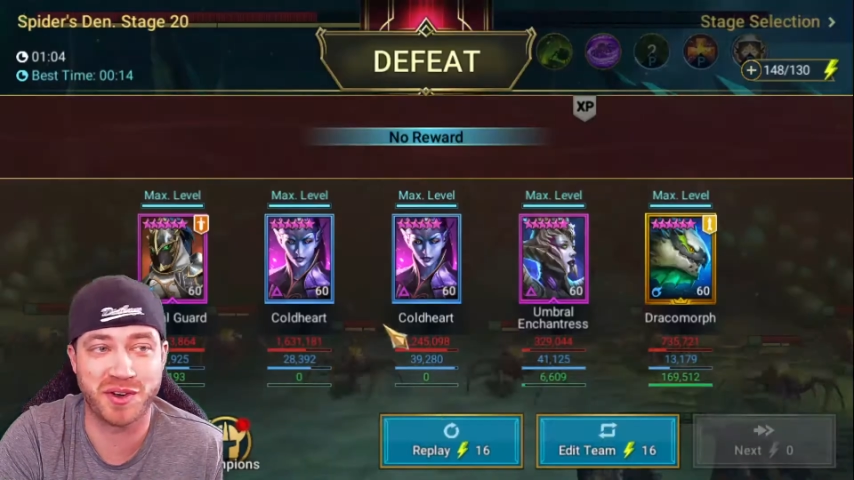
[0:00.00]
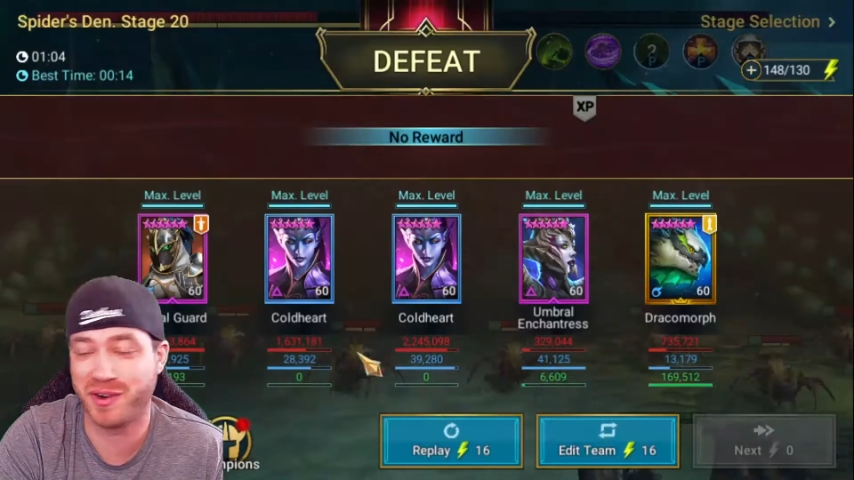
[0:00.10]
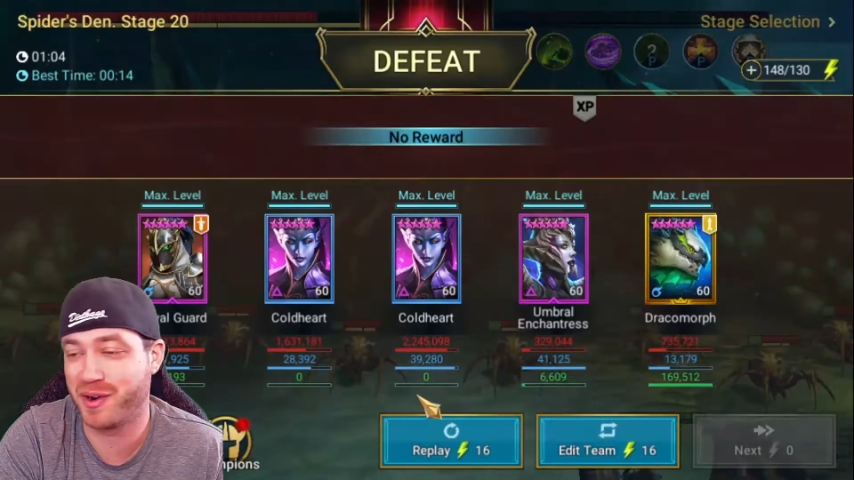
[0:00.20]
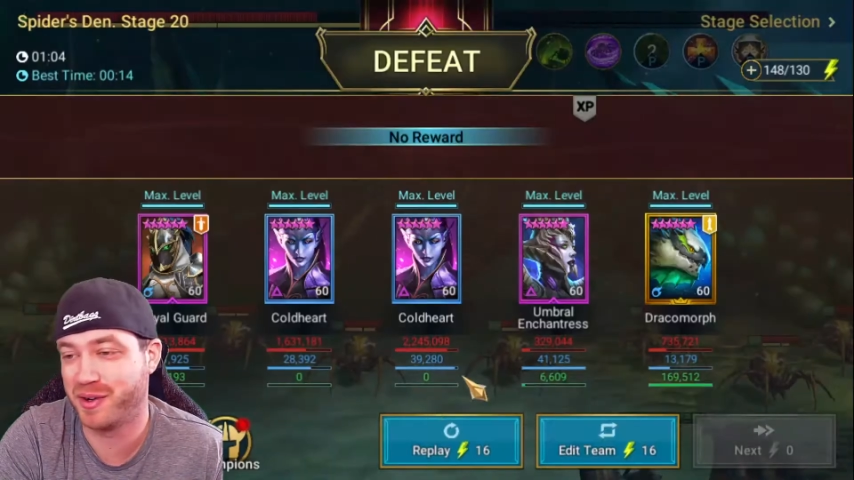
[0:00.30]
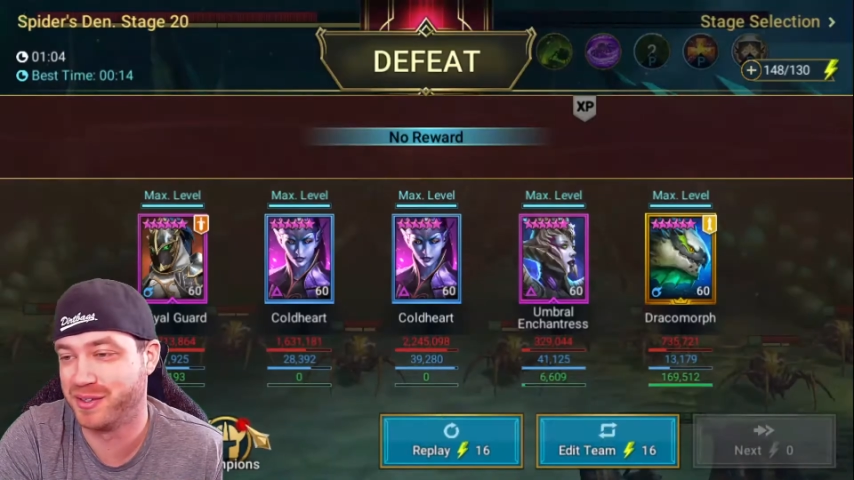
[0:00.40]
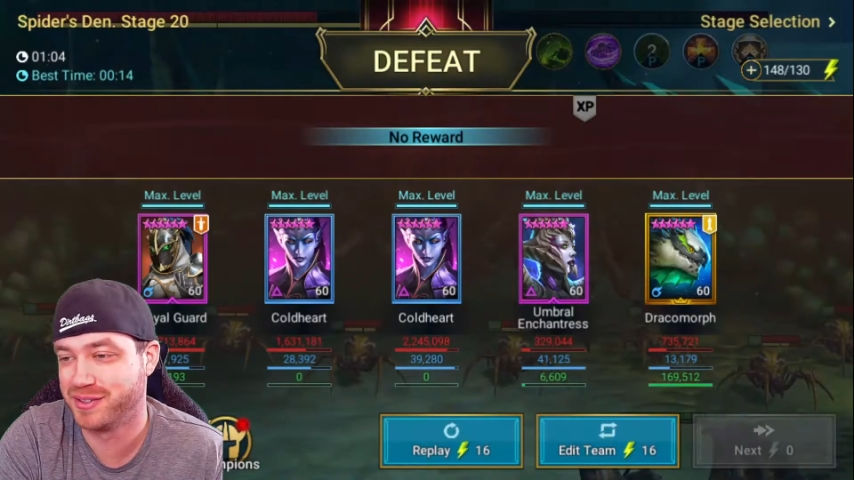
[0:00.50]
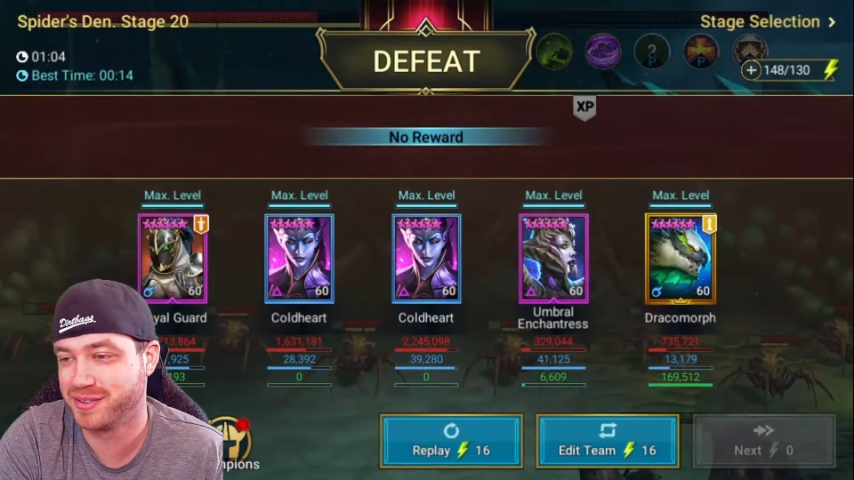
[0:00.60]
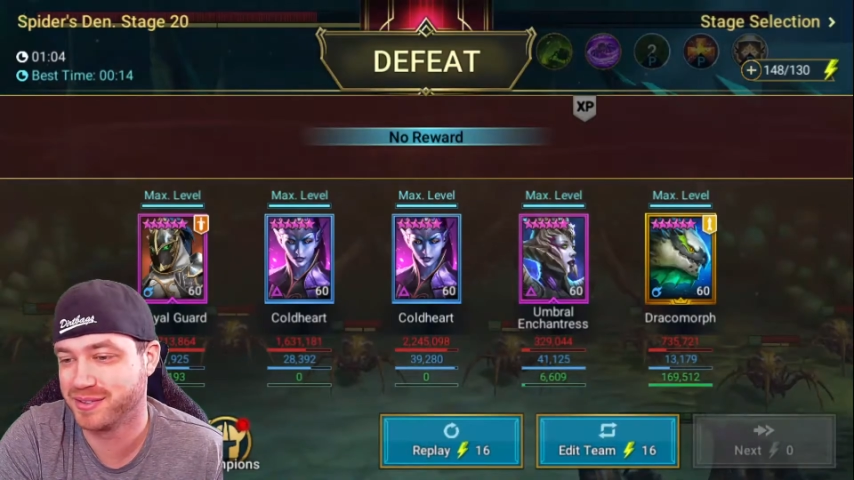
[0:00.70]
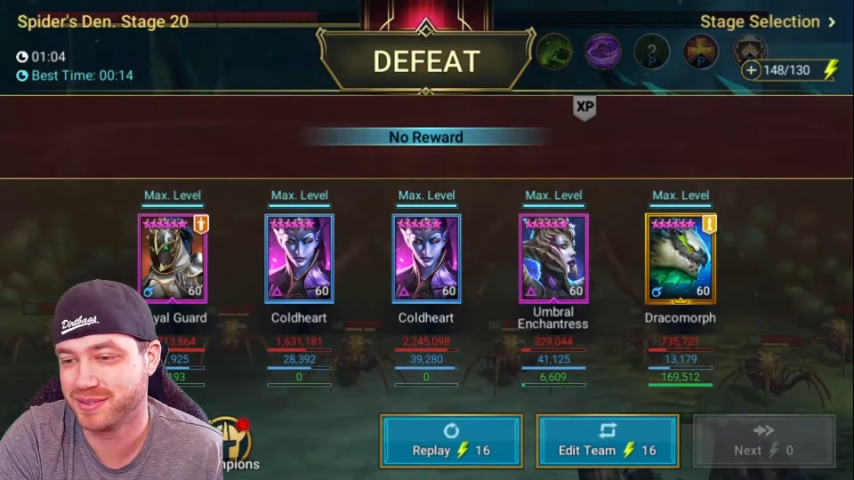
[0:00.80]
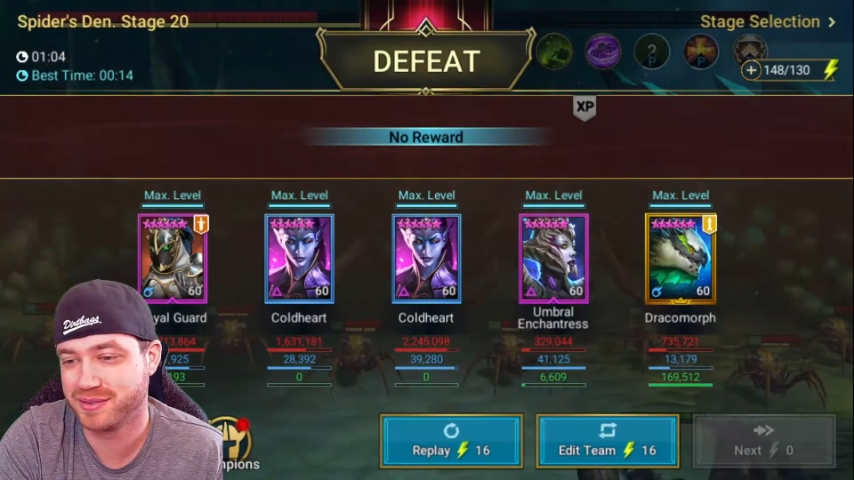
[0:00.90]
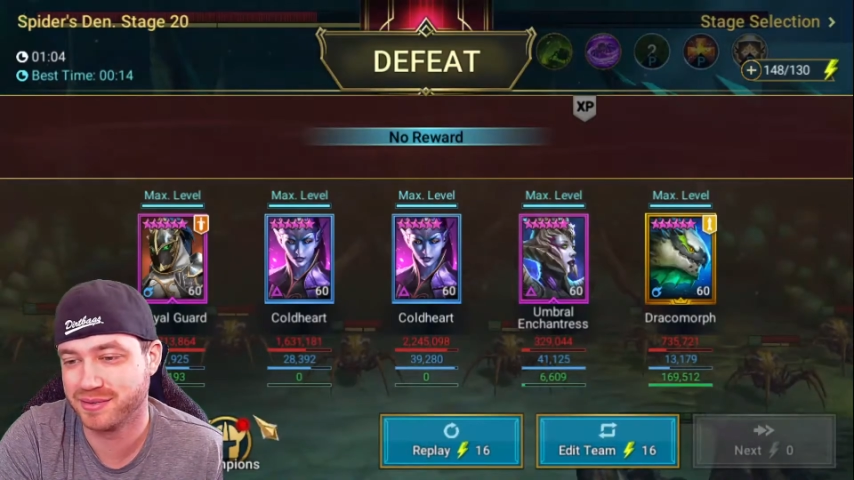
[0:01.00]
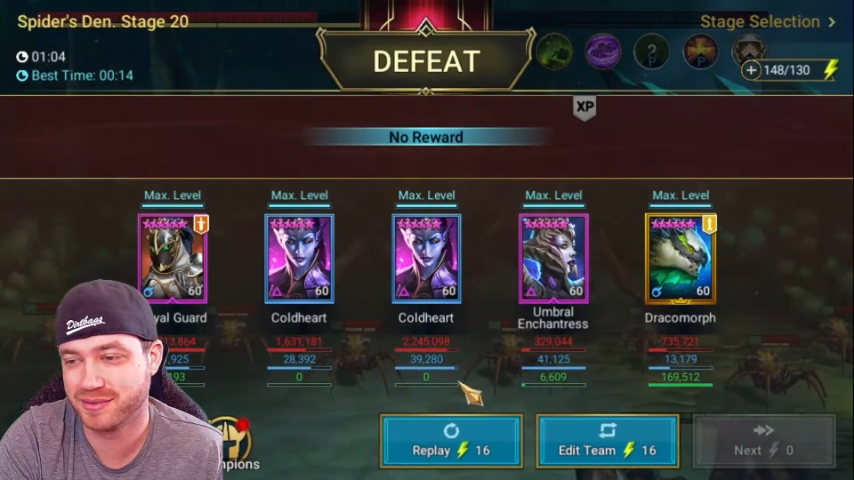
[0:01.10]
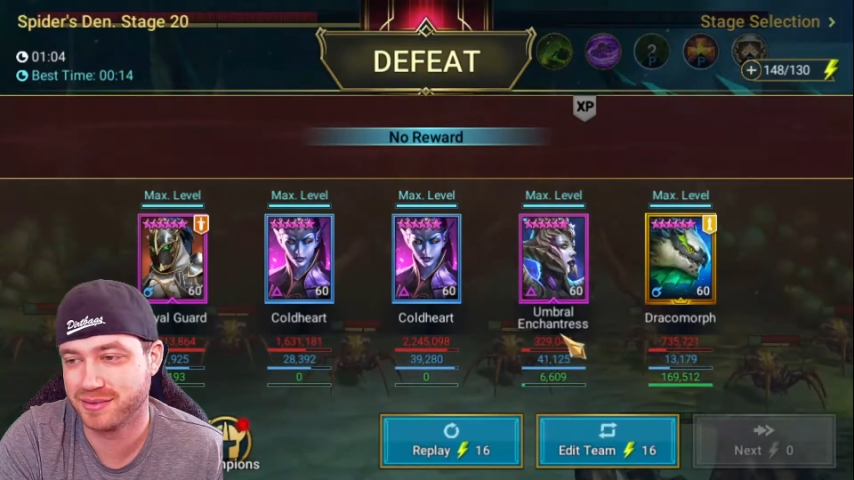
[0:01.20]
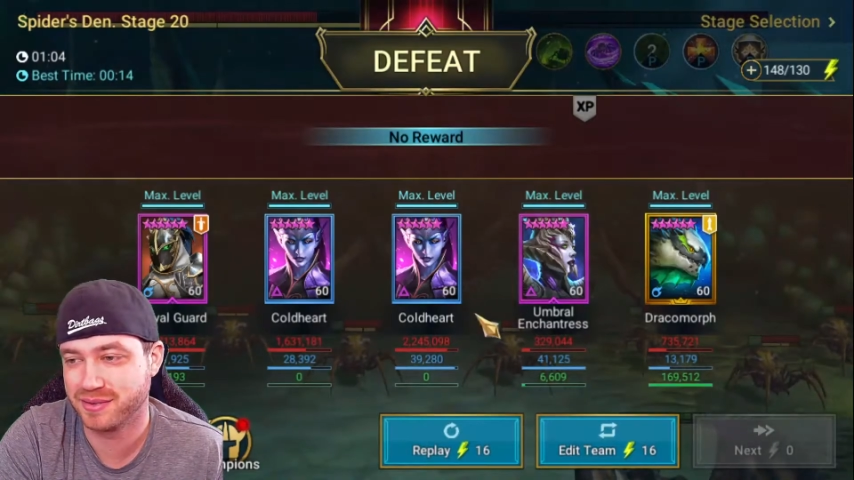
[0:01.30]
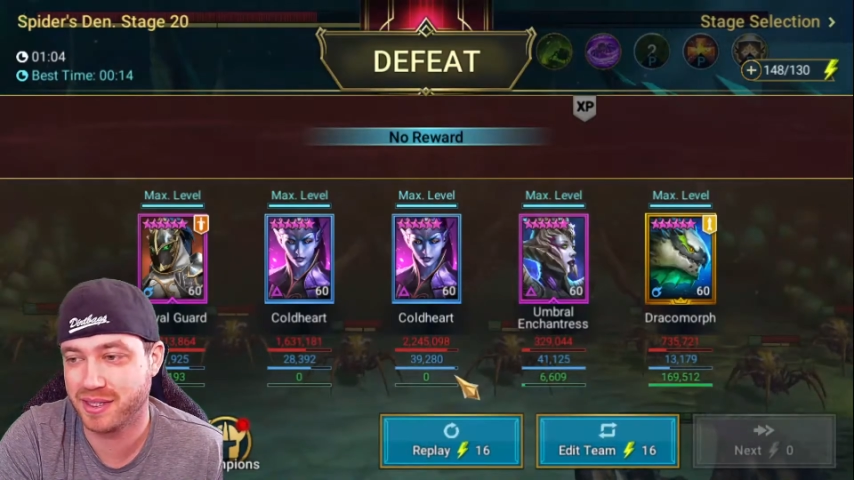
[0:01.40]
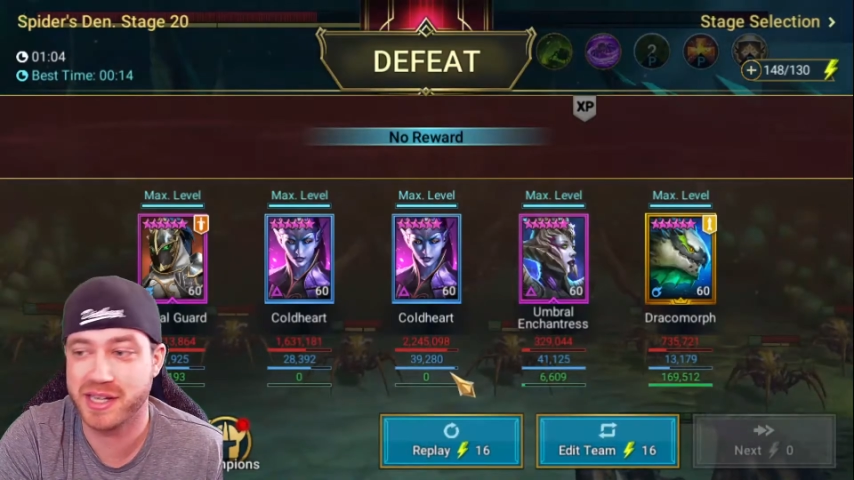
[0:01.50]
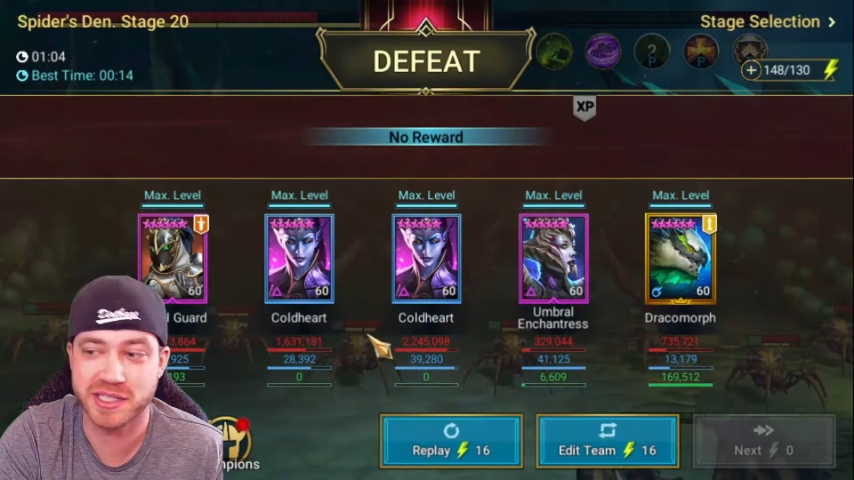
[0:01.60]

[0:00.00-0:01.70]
auto. Unless